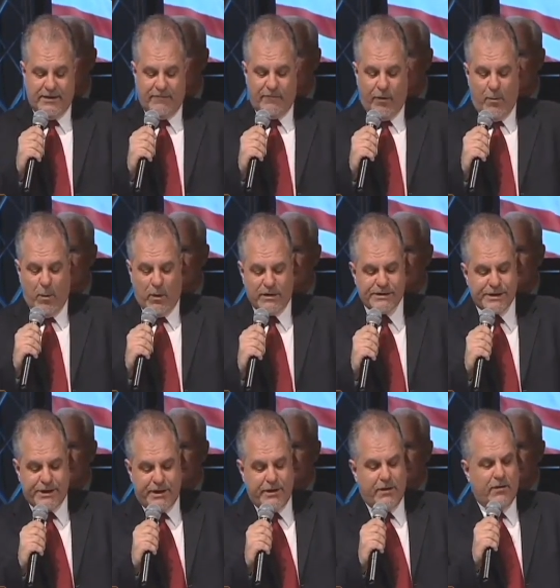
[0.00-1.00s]
for a more
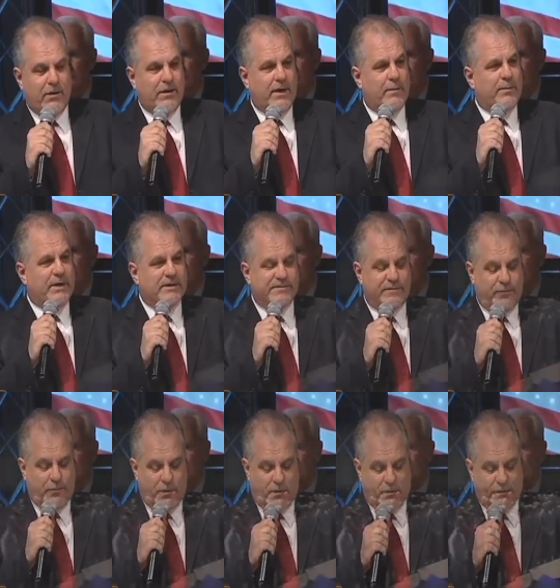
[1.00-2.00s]
secure and peaceful
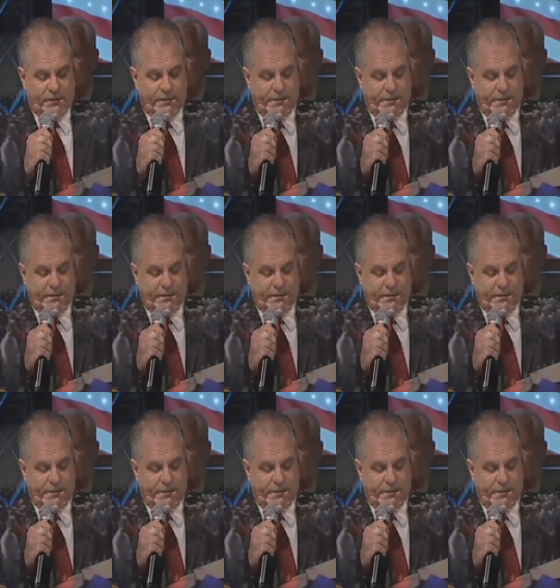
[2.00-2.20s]
world.